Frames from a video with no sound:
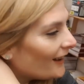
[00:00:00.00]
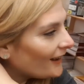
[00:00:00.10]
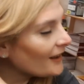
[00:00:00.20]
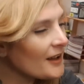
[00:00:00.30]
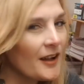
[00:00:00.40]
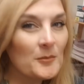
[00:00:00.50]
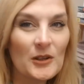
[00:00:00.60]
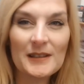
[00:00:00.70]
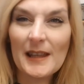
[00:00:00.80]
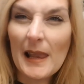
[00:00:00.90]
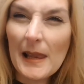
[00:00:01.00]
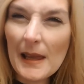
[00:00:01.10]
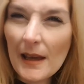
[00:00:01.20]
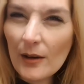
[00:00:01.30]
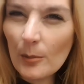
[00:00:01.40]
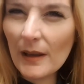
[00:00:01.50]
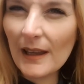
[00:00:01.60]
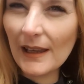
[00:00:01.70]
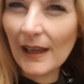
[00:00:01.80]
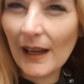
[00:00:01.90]
I'm just a little
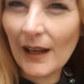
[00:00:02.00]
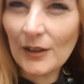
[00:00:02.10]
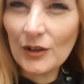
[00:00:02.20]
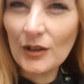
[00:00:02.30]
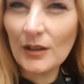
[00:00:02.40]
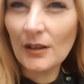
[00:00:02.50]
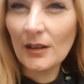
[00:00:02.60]
bit cash.